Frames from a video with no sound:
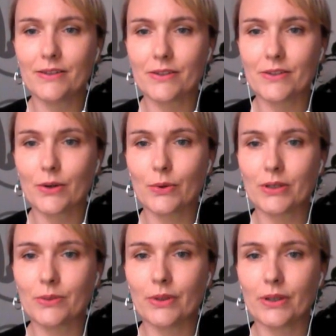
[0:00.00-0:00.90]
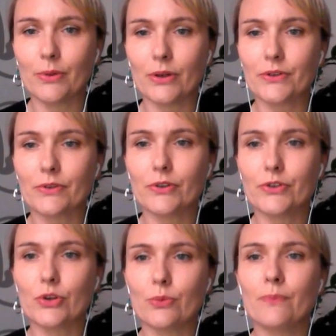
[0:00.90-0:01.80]
That's quite a big part of the
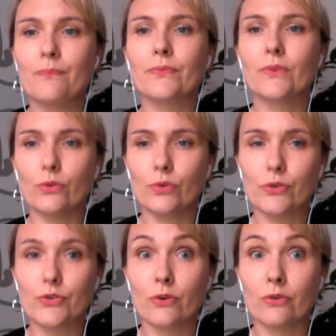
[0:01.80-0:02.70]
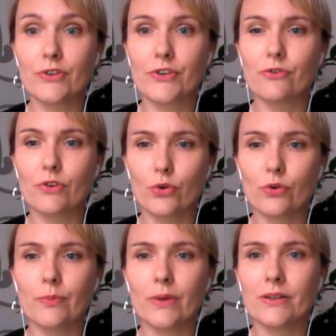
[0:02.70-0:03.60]
job. You would also oversee
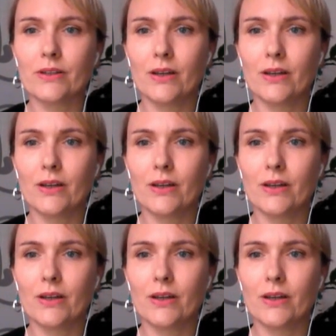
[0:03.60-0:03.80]
recruitment,